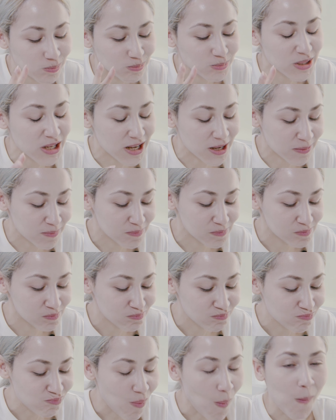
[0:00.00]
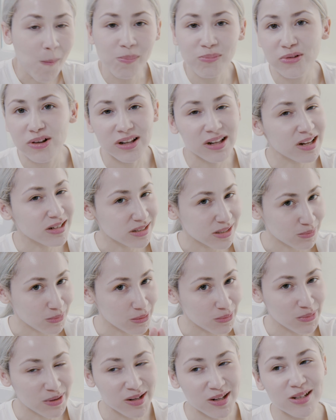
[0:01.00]
Yeah. The last time I
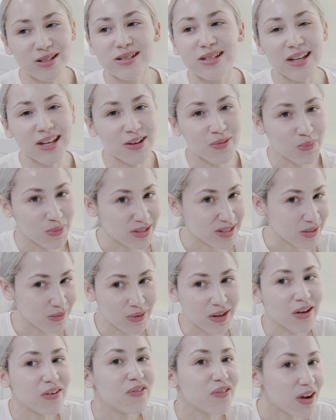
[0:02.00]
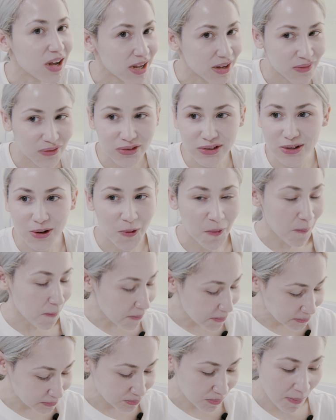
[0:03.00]
made this, I gave myself like a 5, so
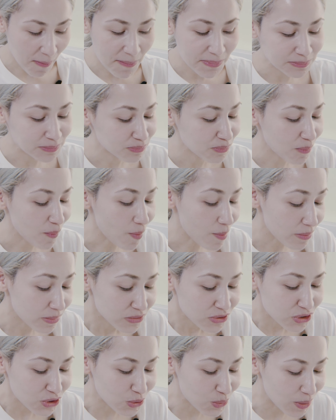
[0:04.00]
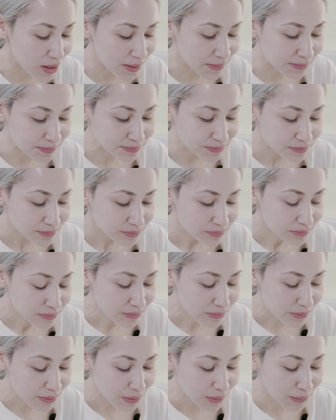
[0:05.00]
2 up.
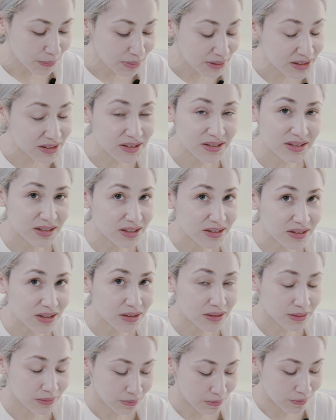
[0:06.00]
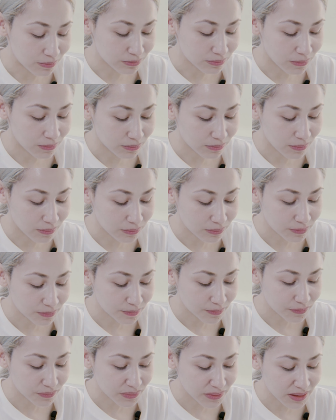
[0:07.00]
But it does taste good.
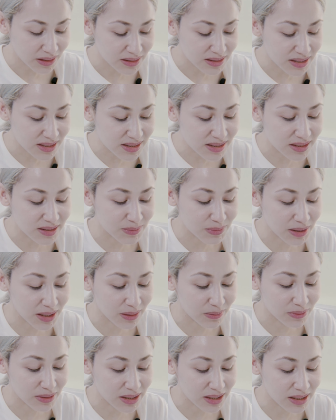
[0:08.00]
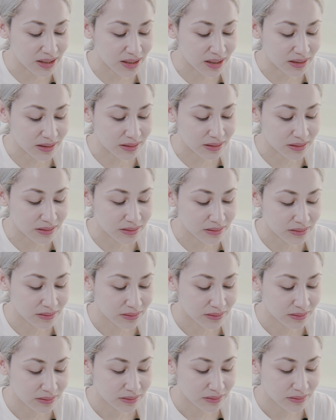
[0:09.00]
It tastes like something I would eat at
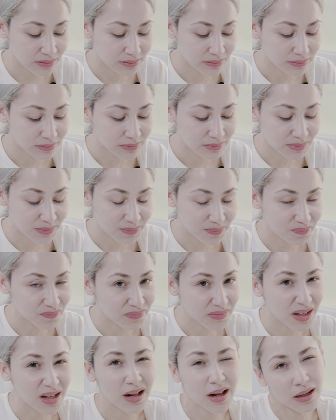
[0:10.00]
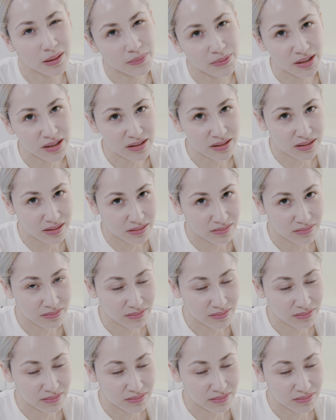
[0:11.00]
the Harmonies.